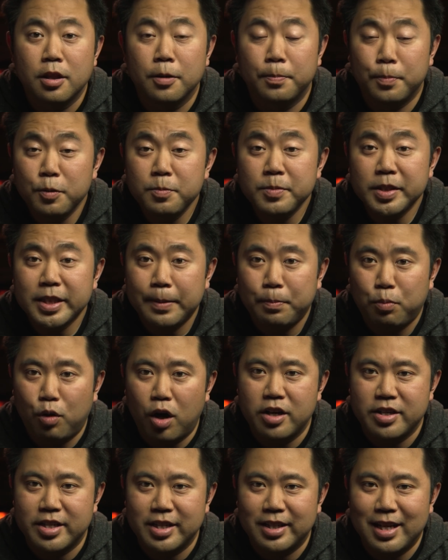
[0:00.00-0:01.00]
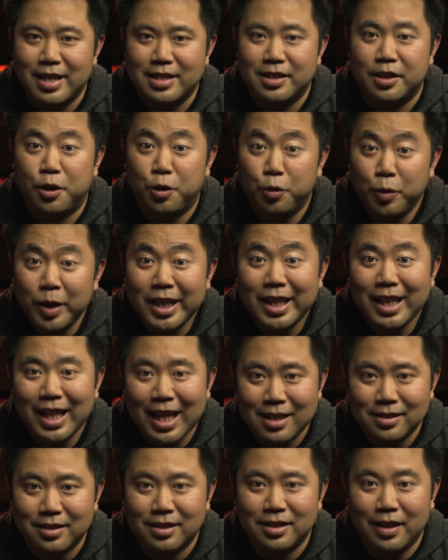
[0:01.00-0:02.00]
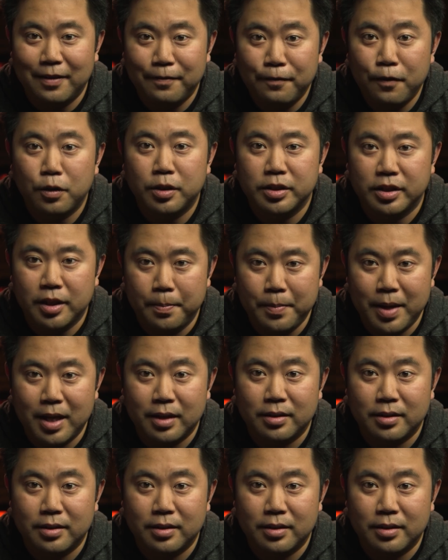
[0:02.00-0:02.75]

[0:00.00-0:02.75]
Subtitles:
The Boomsday project has three classes that focus on